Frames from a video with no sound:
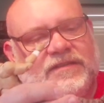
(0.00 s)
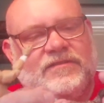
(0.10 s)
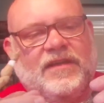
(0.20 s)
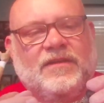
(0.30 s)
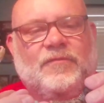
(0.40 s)
could
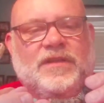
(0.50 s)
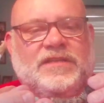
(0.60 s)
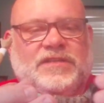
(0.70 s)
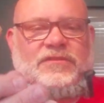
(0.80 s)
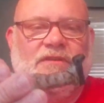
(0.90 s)
do that. We
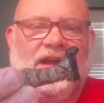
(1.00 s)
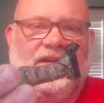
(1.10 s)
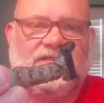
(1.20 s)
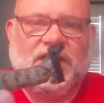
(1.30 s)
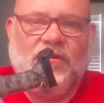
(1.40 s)
do
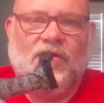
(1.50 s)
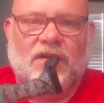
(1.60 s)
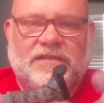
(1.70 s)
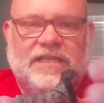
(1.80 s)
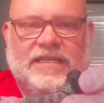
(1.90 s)
have toe
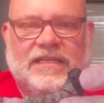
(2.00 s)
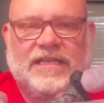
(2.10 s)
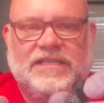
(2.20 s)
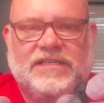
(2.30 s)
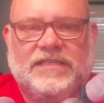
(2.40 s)

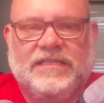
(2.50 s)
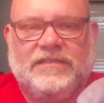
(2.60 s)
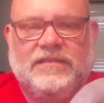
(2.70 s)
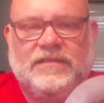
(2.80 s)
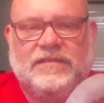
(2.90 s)
articulation
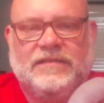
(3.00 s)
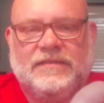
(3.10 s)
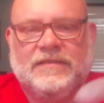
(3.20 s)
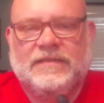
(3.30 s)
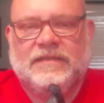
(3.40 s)
here.
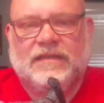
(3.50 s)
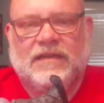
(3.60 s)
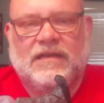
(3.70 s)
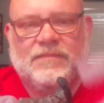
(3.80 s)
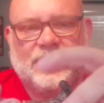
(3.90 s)

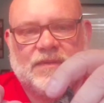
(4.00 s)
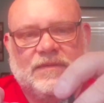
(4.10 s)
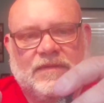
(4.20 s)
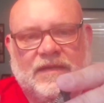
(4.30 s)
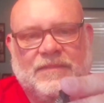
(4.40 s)
Up
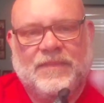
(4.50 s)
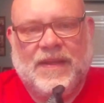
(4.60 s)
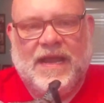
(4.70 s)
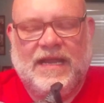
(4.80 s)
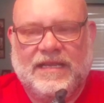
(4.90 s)
and
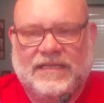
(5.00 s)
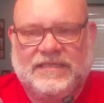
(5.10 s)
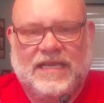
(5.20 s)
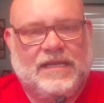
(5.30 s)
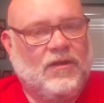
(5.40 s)
back.
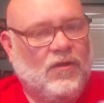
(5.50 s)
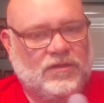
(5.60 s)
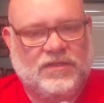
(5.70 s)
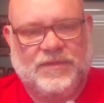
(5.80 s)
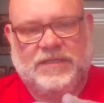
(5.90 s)
That's that
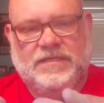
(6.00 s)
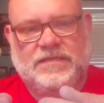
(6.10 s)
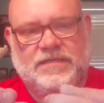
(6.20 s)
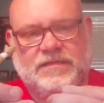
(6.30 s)
ultimate.